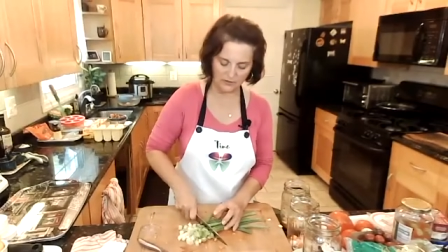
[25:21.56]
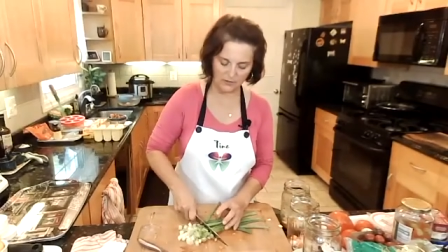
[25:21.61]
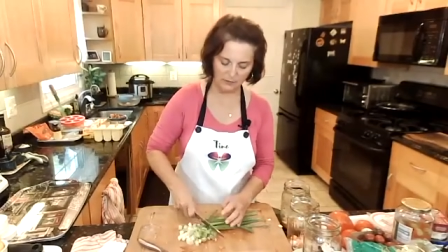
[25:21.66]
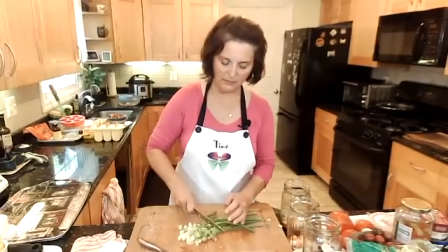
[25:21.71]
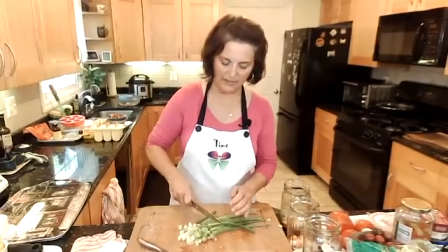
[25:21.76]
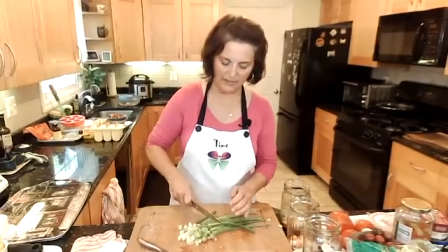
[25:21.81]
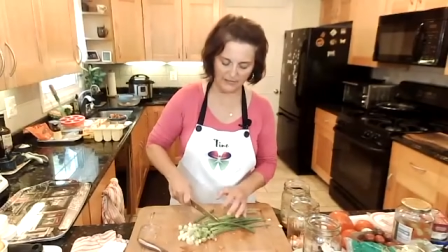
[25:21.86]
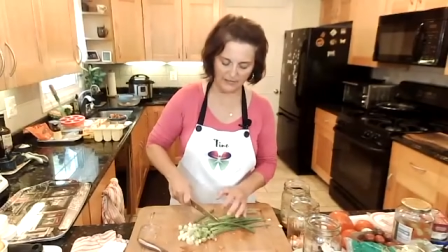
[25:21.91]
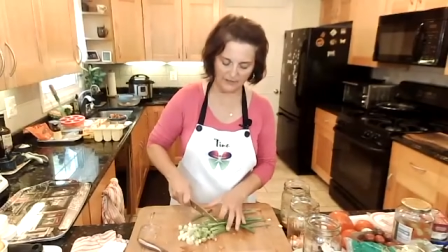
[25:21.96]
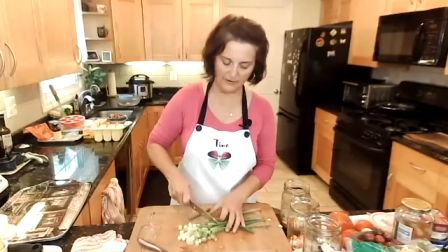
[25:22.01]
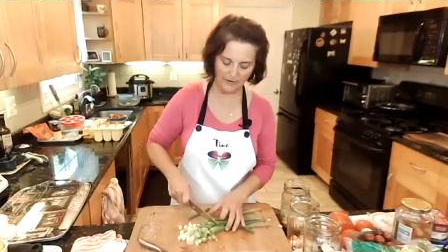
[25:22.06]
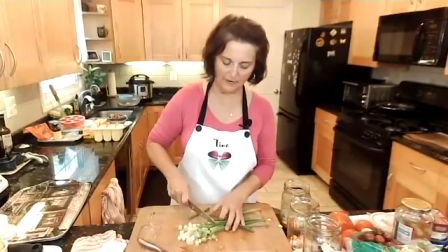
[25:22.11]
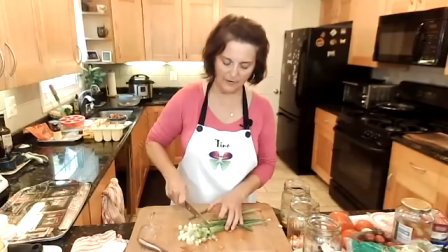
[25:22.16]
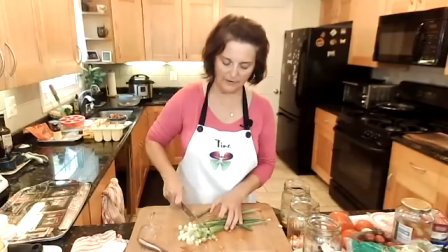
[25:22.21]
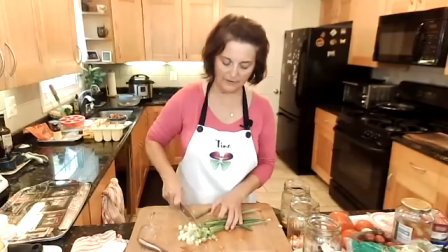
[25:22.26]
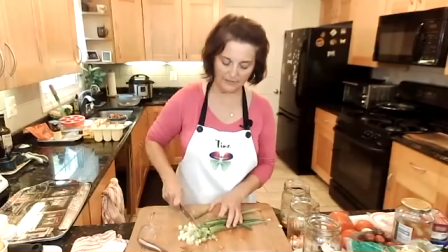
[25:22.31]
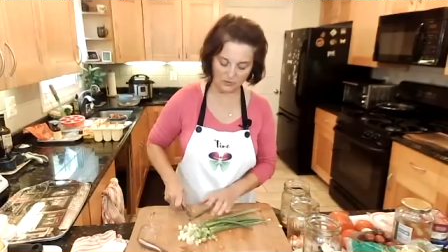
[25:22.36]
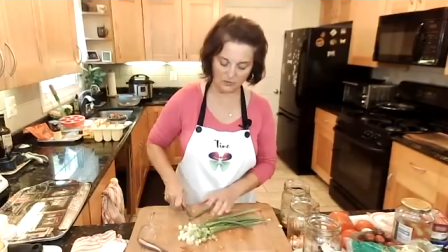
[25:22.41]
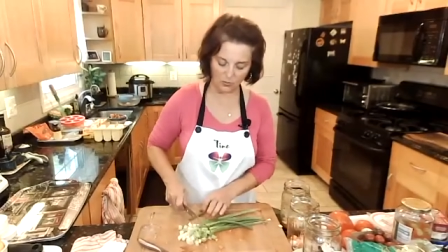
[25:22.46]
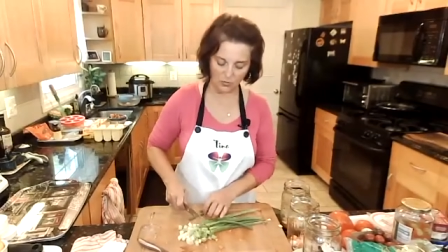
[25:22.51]
in the
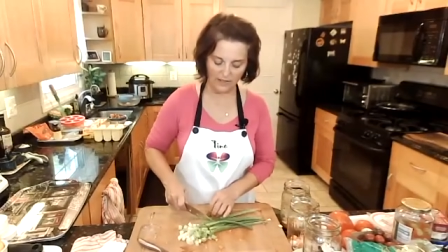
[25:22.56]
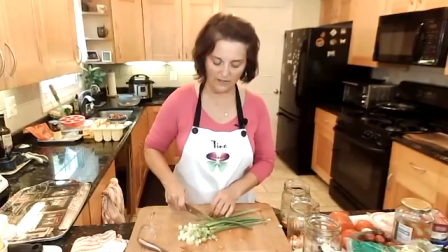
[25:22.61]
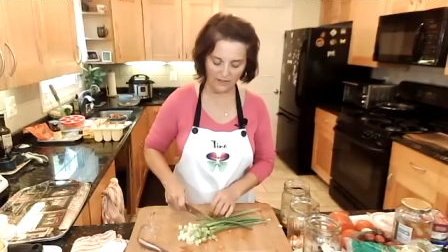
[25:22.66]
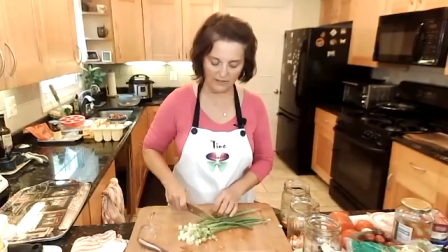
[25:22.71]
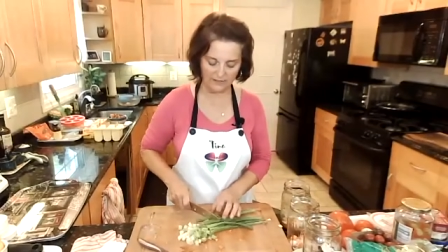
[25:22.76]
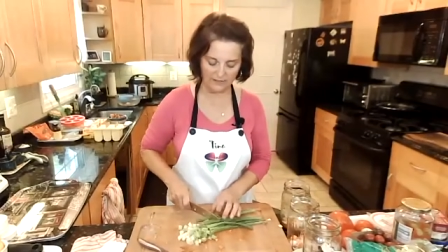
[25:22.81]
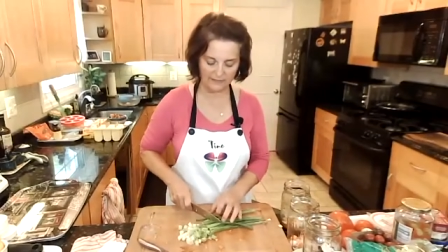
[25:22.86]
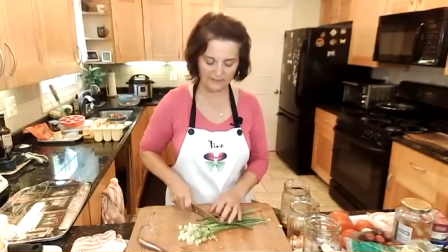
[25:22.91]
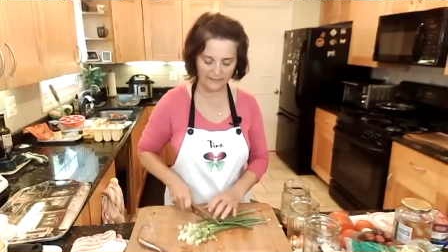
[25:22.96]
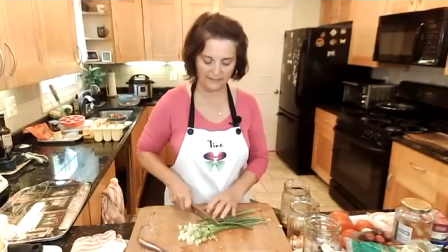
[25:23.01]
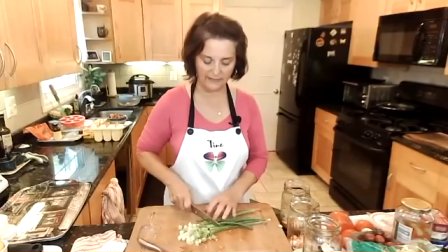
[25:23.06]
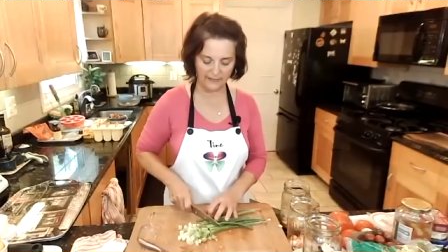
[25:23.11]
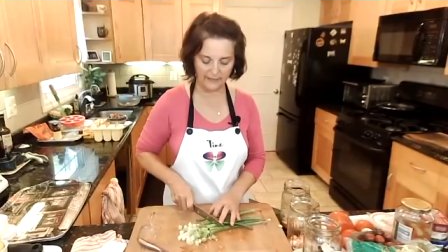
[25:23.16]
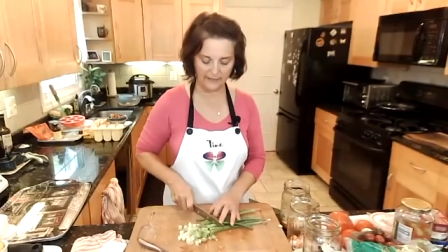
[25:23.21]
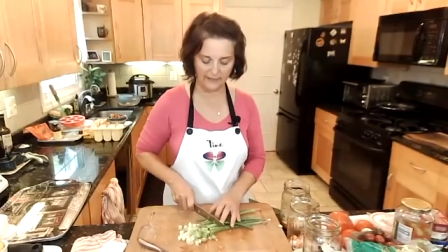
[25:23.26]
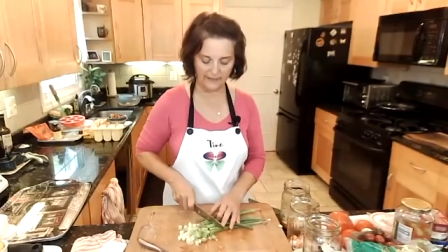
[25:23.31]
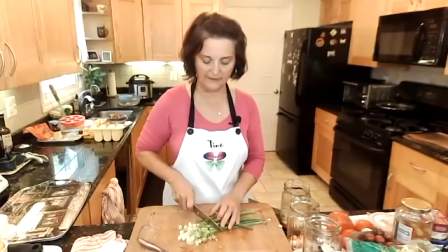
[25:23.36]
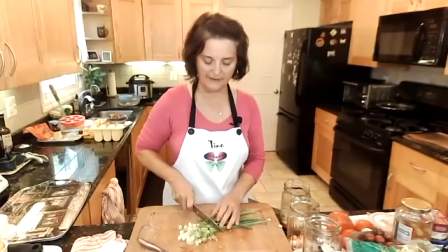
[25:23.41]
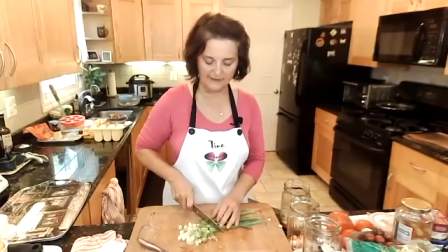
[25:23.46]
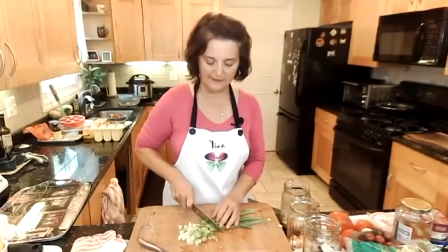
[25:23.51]
backyard, as well as
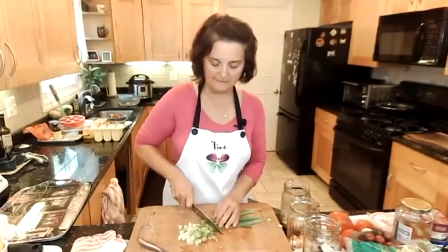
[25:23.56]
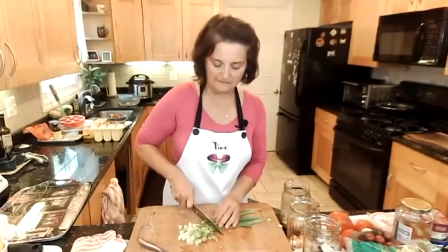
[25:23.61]
a